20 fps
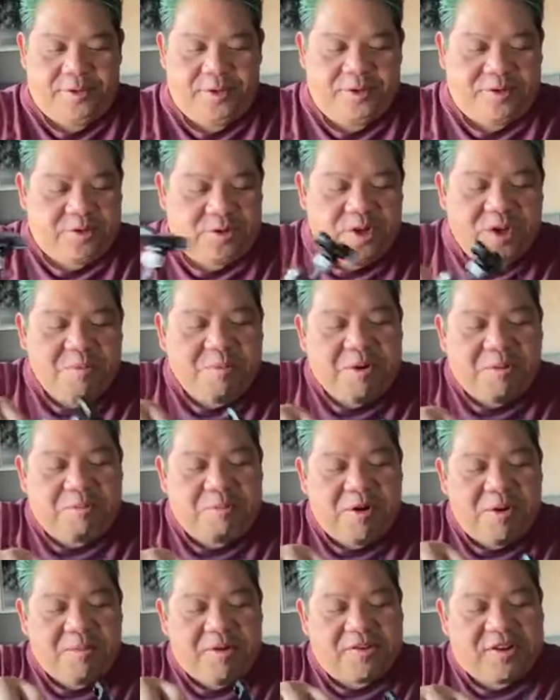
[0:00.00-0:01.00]
So you can put
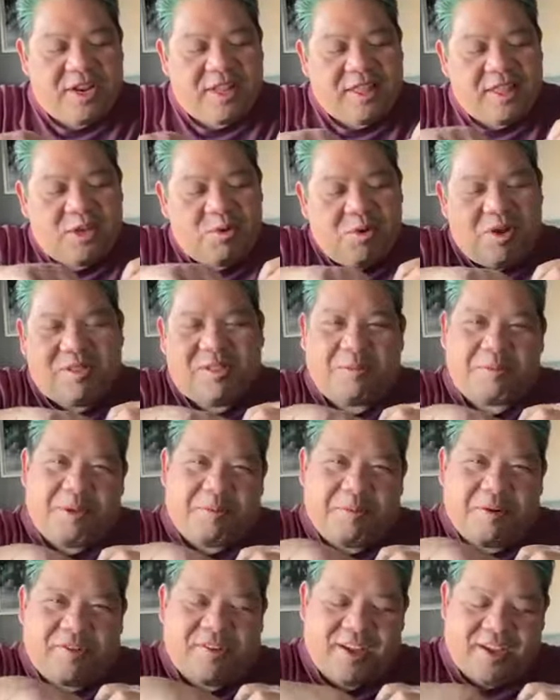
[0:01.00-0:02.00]
pretty much anything you want to
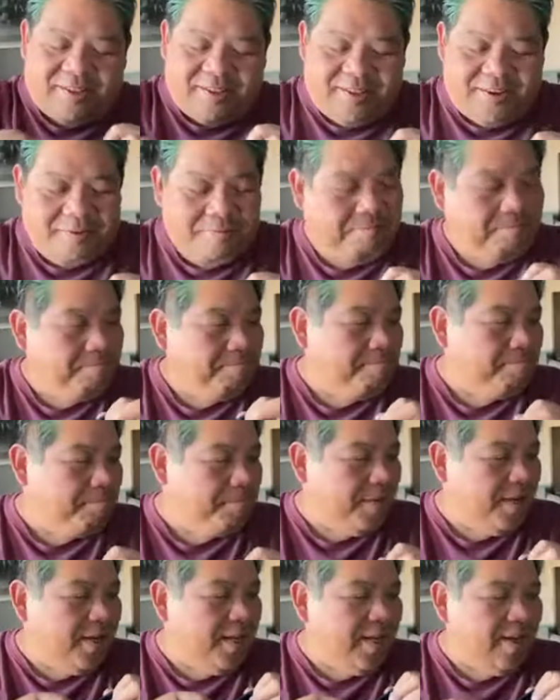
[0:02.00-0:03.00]
be protected
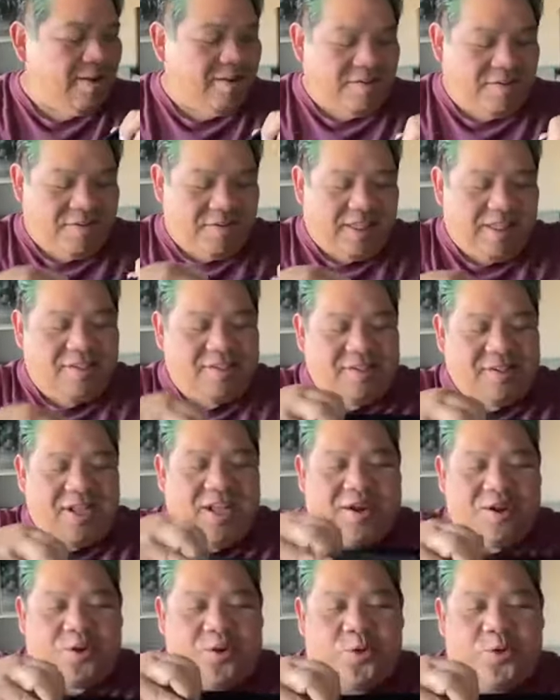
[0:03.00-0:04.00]
in here. So that's
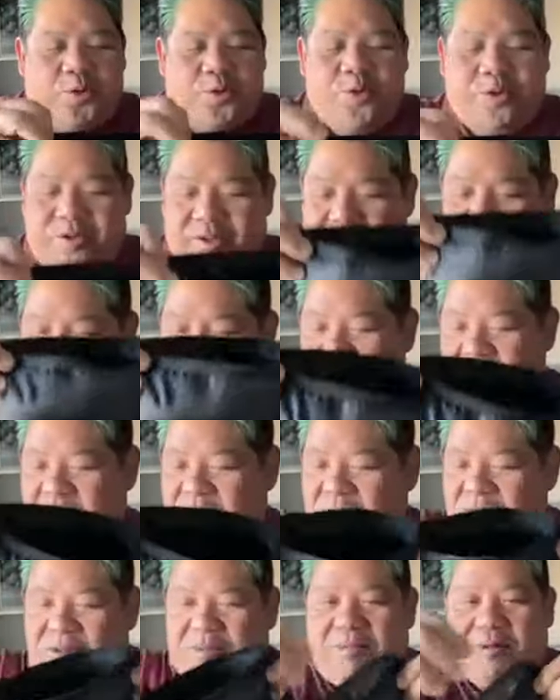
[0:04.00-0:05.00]
kind of cool.
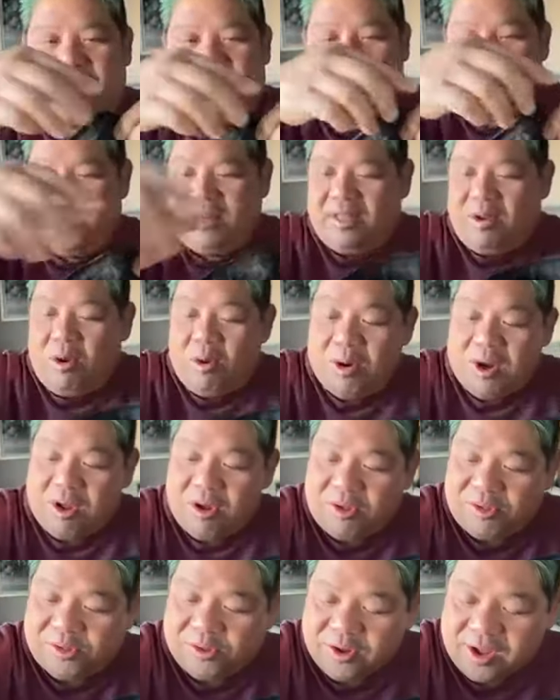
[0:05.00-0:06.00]
But then, oh, and I
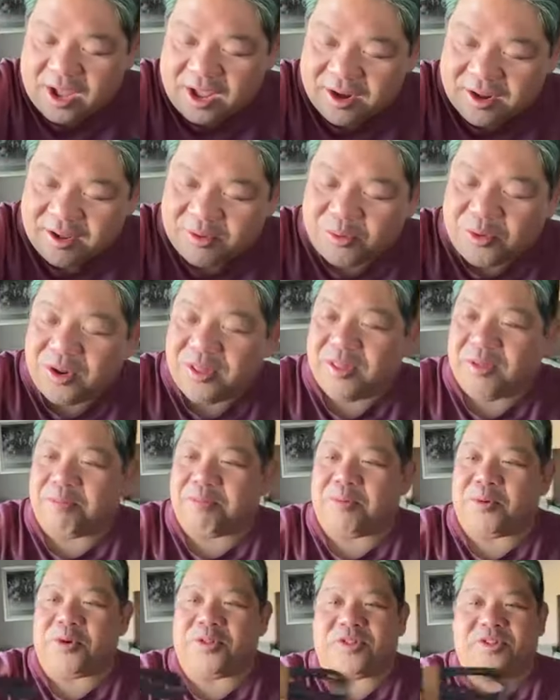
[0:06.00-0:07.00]
also got one of the
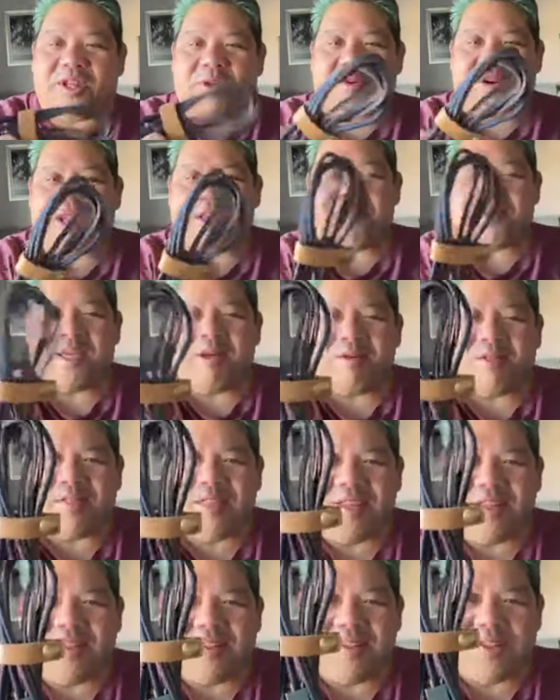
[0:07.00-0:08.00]
booths, we're getting out
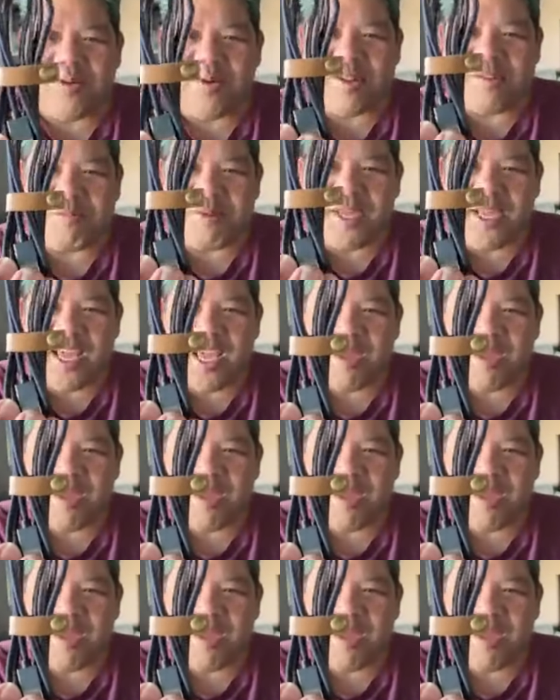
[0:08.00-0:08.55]
these USB